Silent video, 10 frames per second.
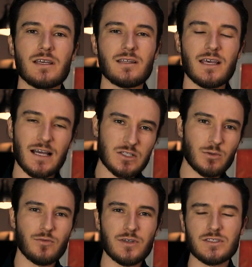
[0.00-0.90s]
in the
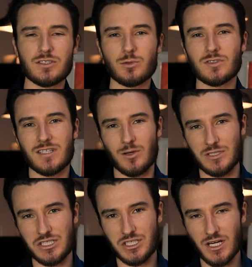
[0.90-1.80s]
actual visuals that
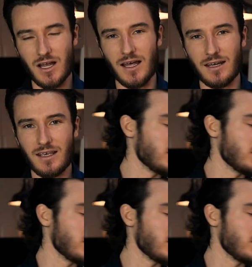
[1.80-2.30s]
we shot.